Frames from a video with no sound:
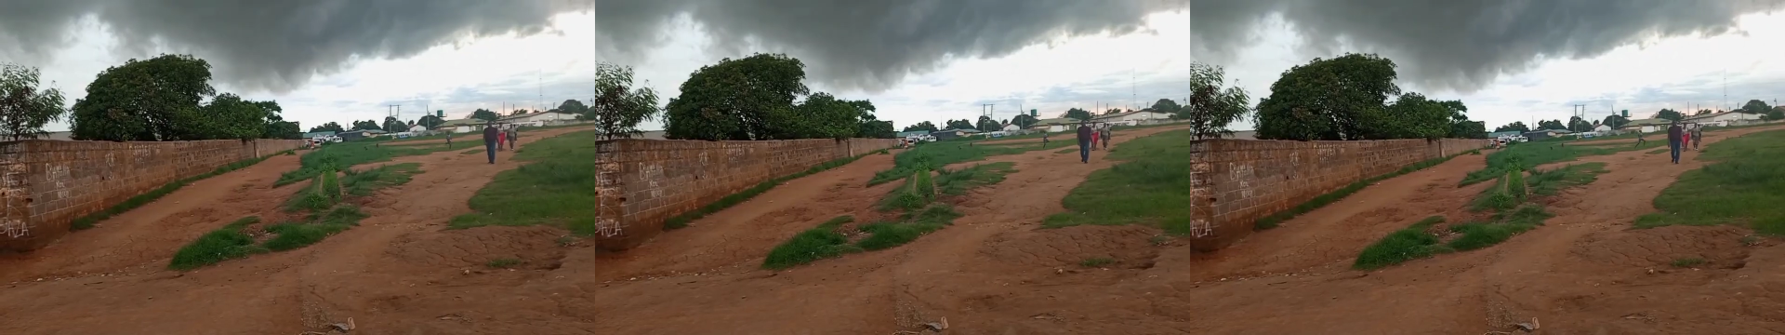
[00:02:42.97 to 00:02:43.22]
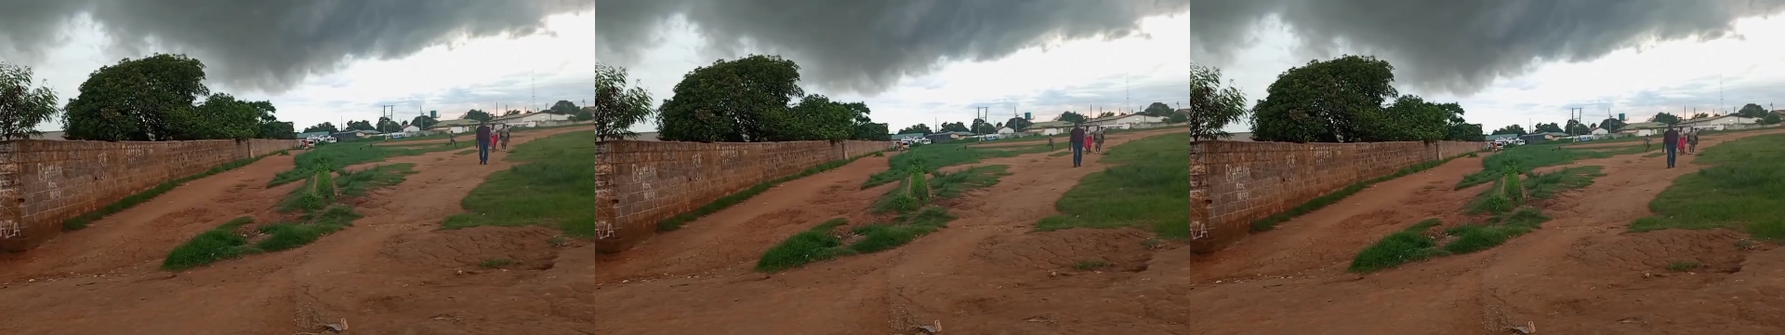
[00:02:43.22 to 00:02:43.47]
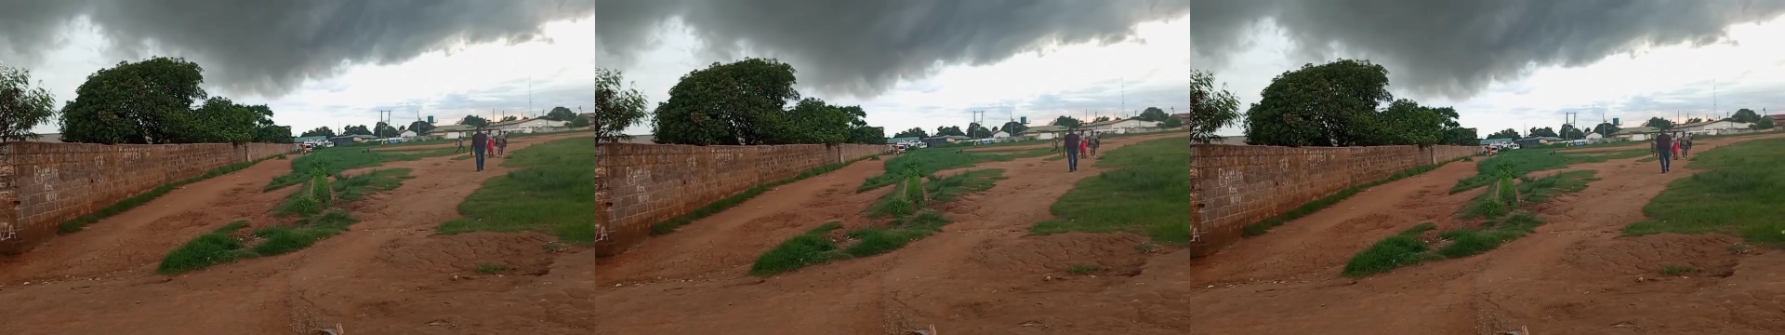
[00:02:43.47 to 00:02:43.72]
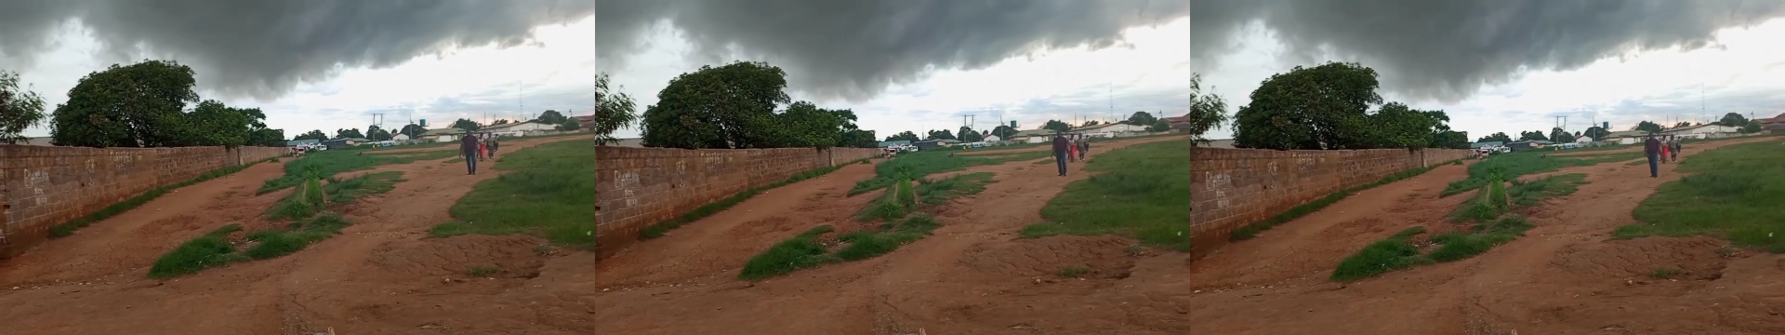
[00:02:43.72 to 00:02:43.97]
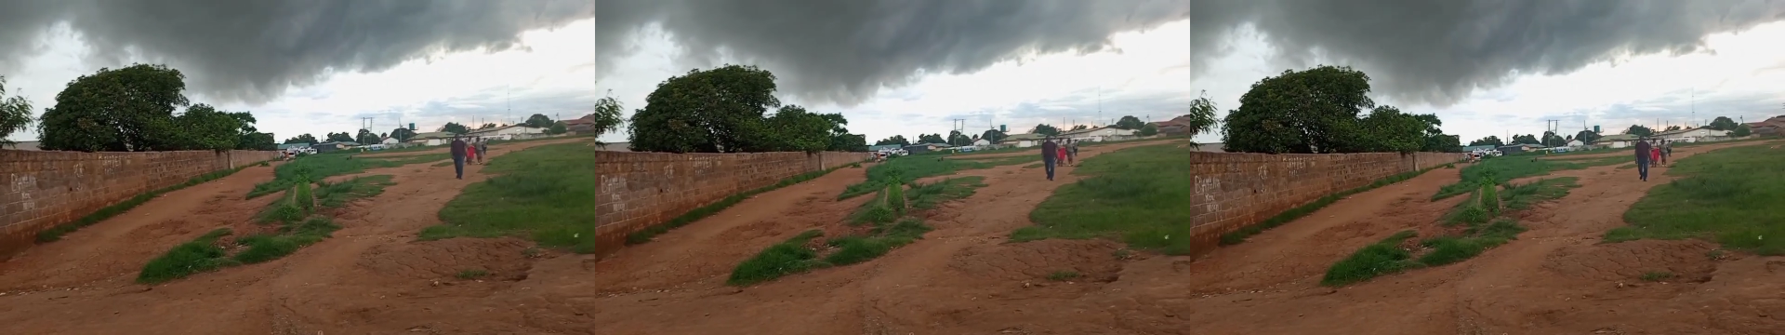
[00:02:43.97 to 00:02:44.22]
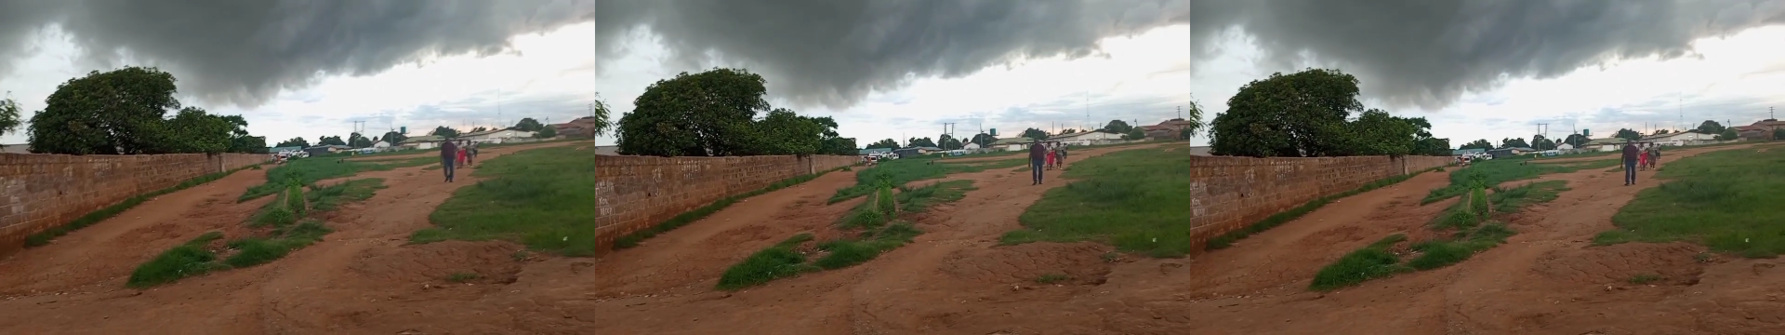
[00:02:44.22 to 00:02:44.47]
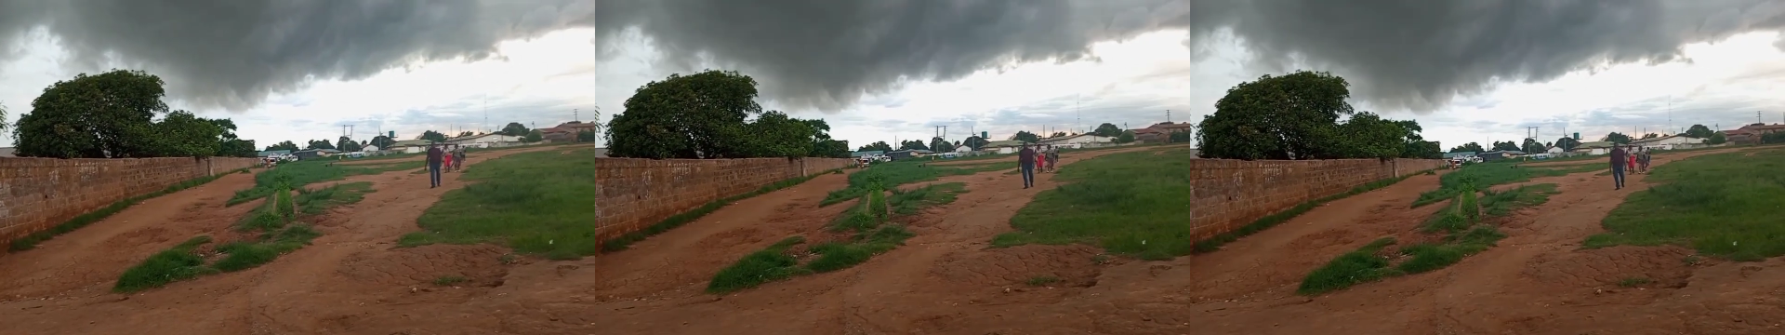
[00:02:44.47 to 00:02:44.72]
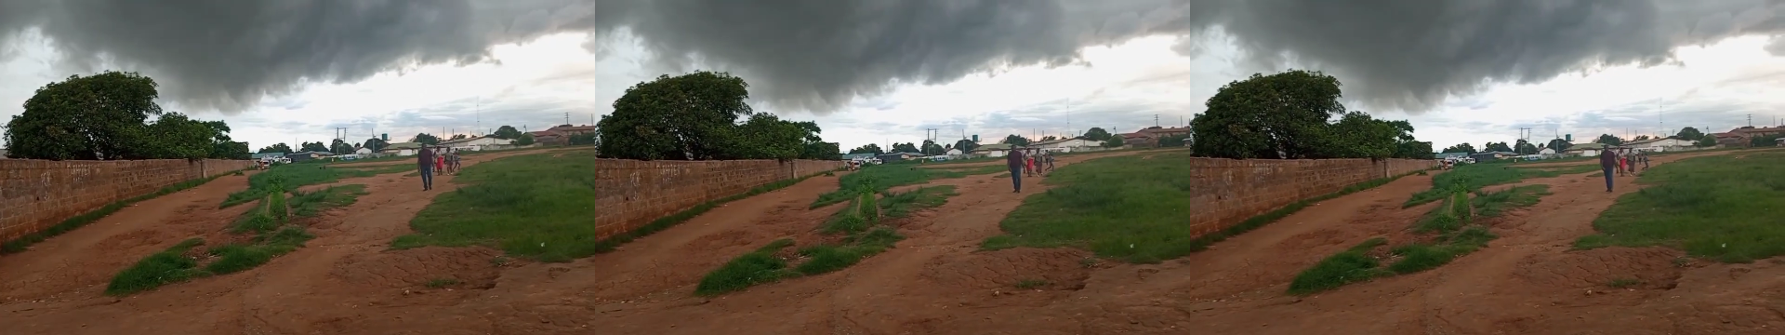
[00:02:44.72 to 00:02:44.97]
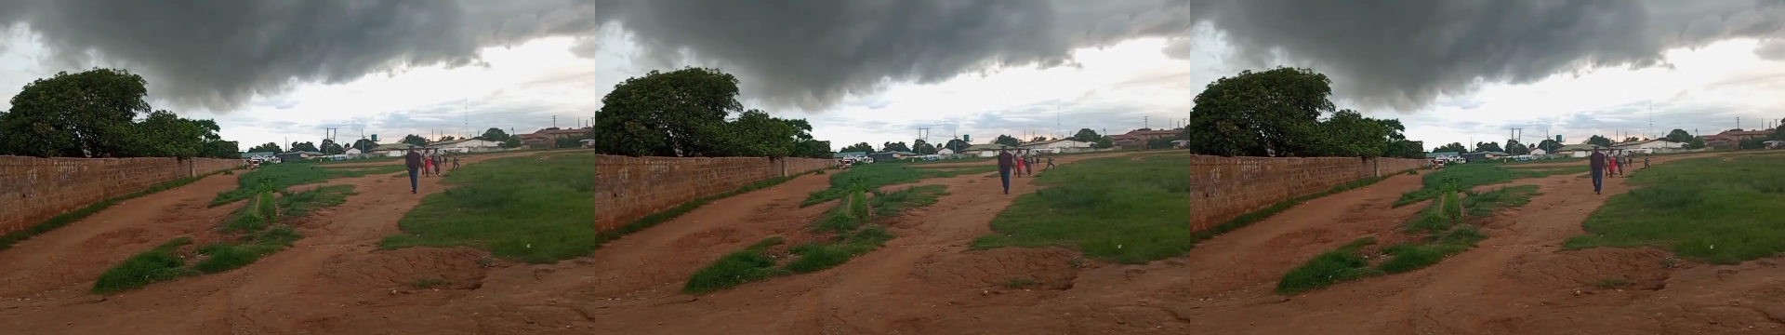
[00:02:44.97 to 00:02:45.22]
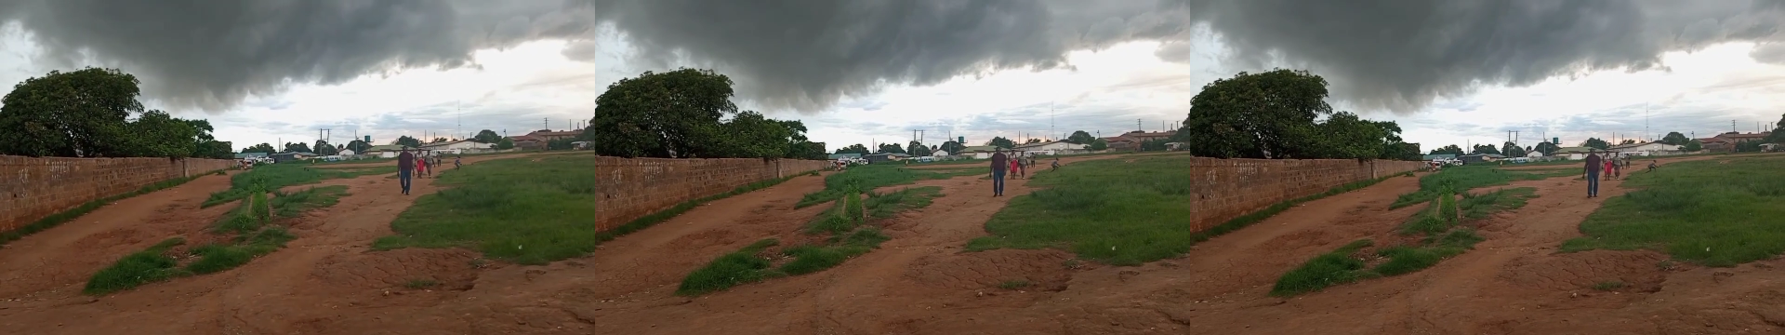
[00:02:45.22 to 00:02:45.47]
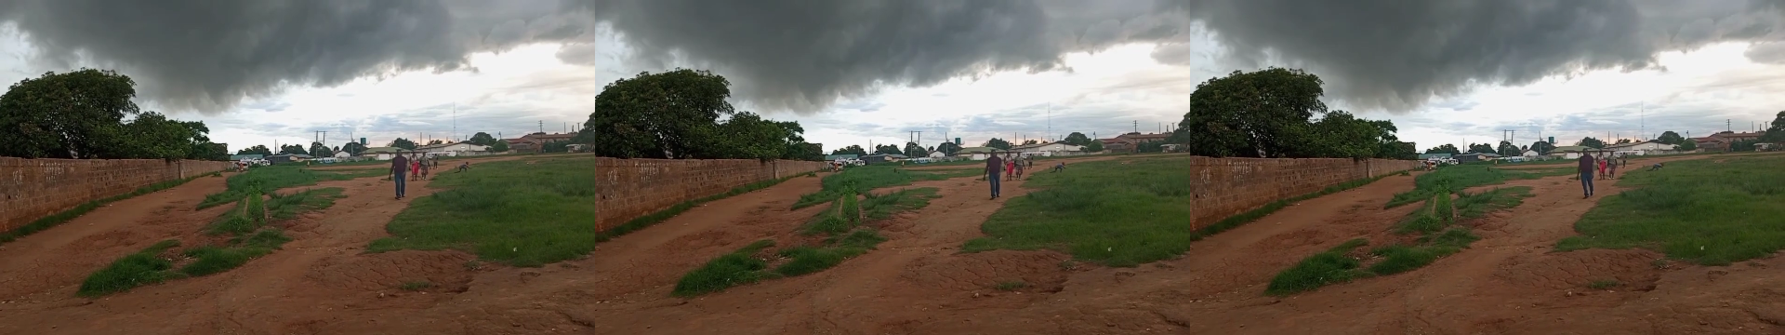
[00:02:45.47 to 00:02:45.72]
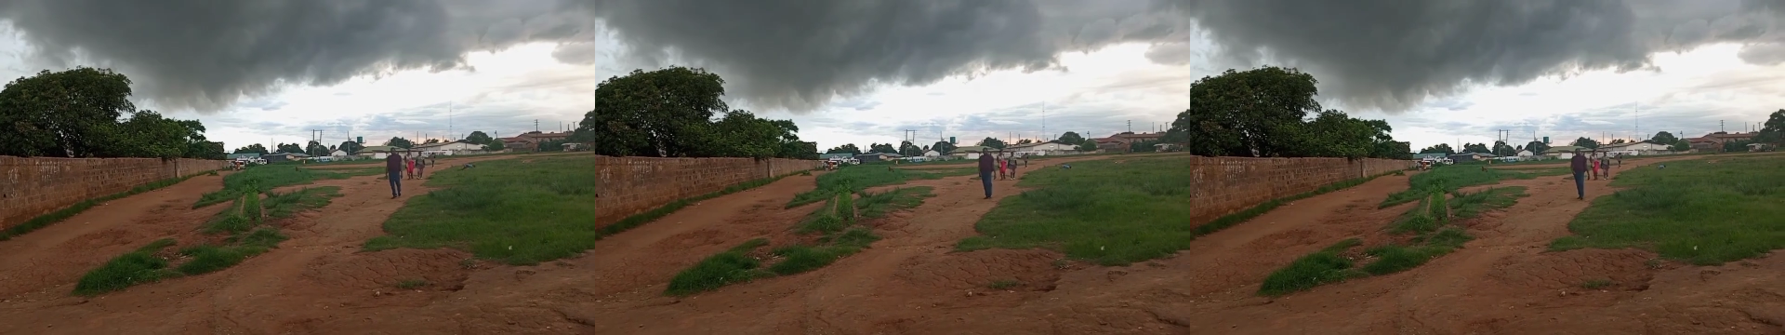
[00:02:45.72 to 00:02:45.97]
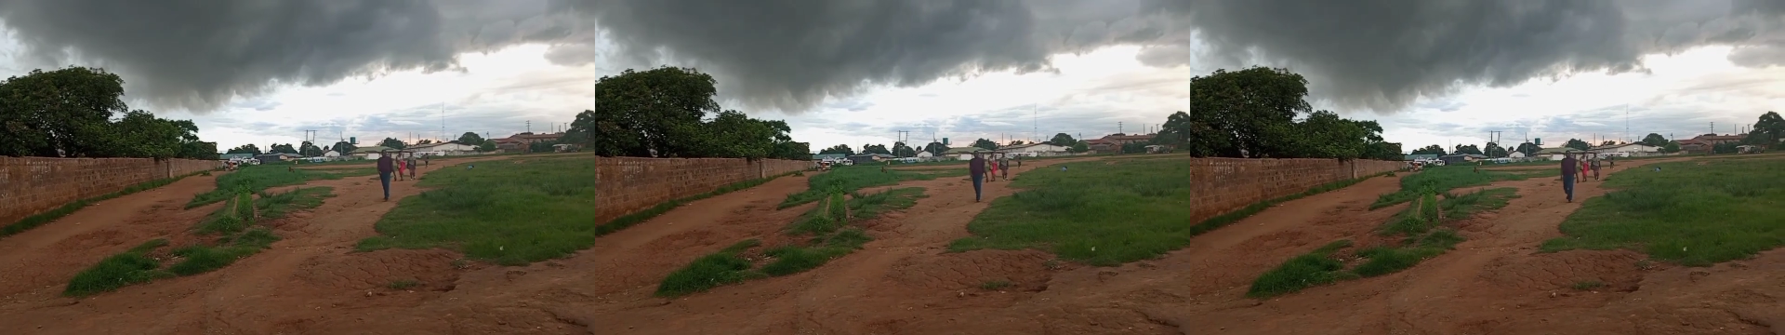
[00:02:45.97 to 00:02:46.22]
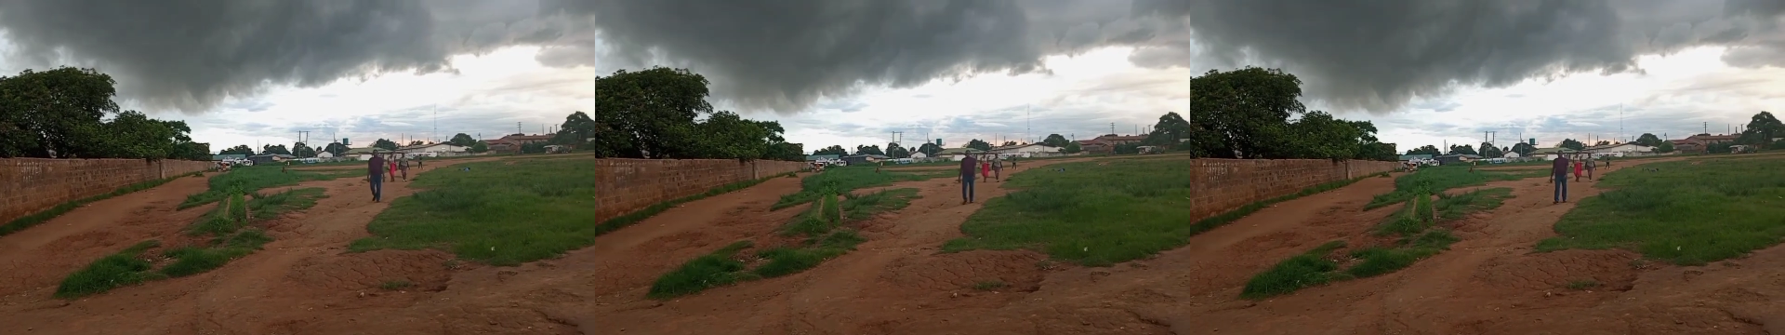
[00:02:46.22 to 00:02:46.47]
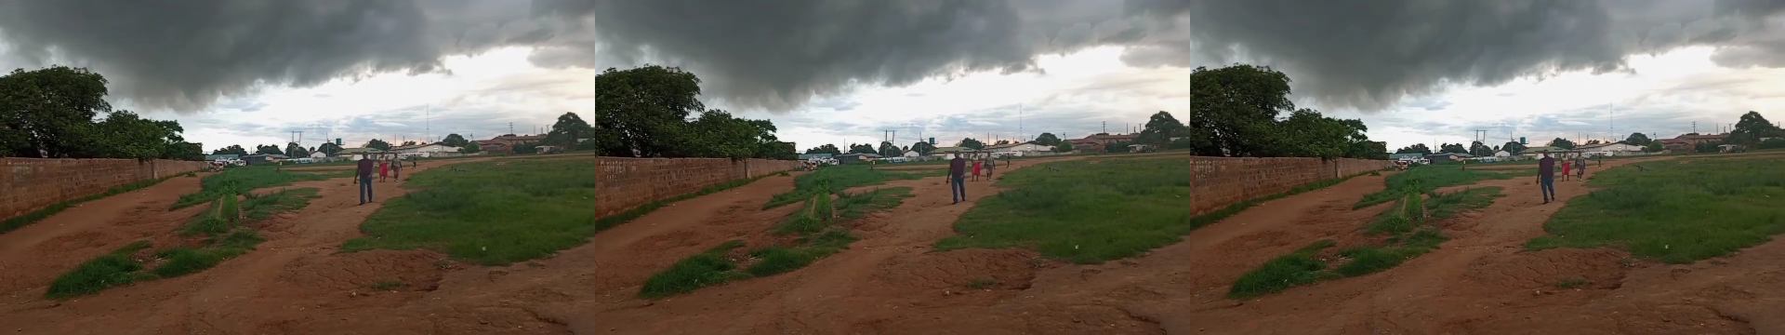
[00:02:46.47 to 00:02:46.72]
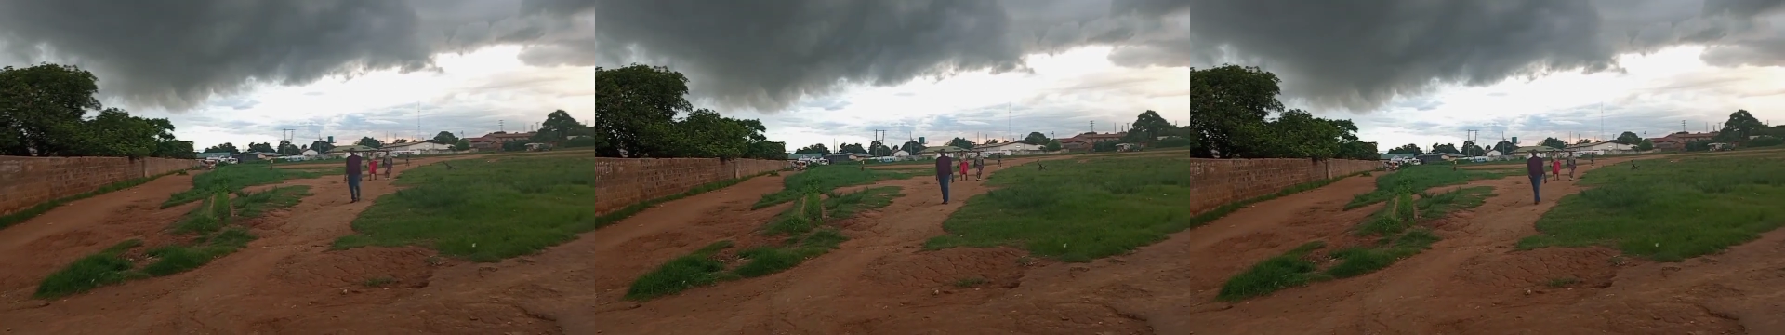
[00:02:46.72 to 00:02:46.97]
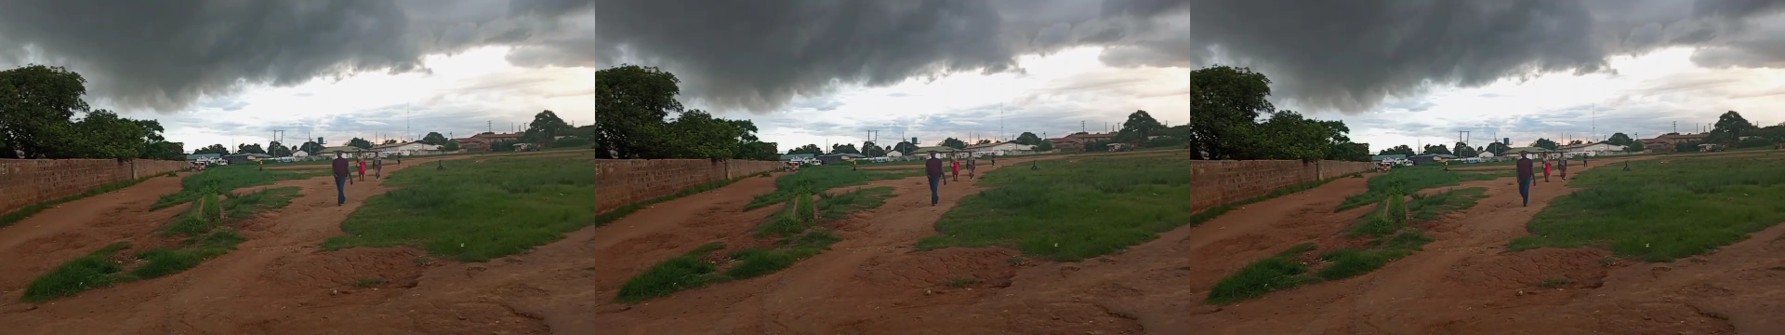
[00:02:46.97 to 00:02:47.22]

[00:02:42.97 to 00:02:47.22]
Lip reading: Nobody's mouth can be seen.